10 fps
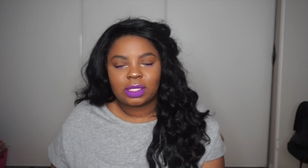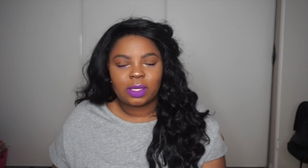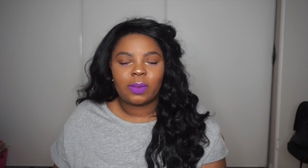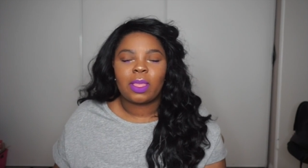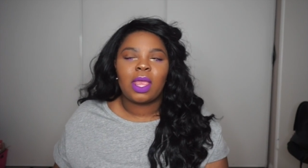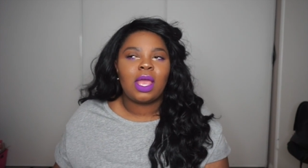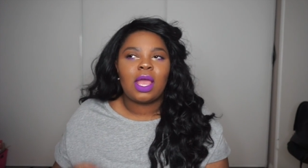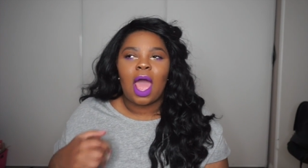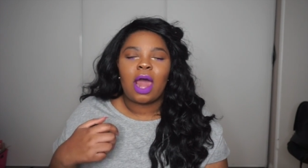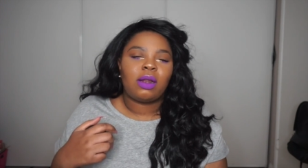So
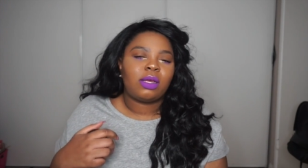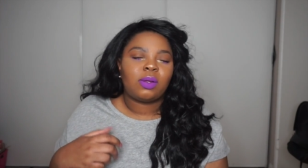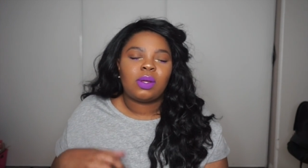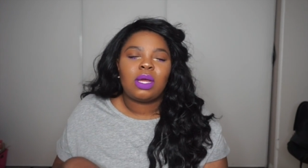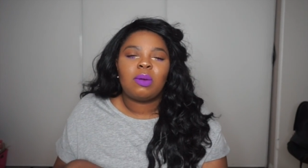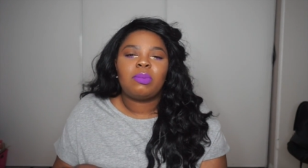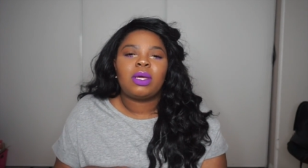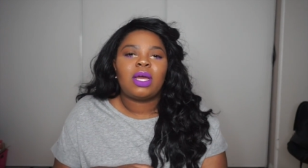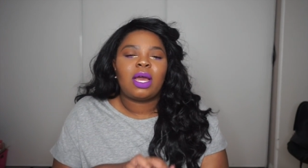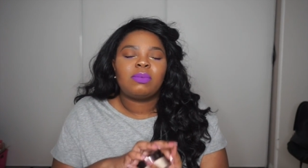I don't know
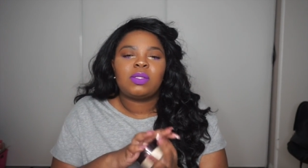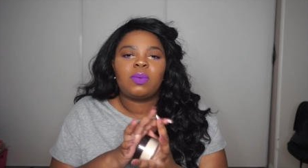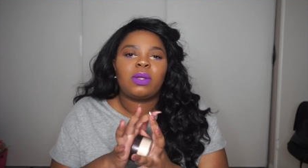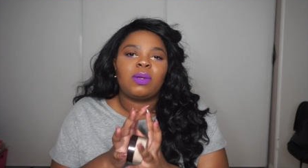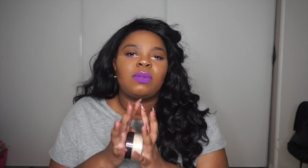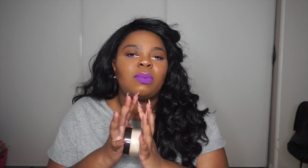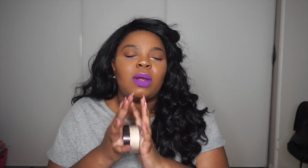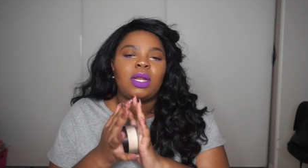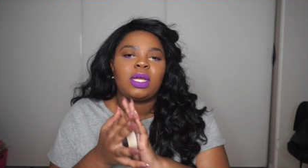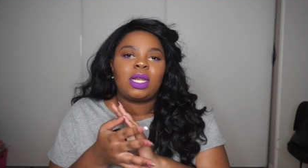but I'm still working with the
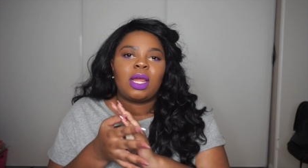product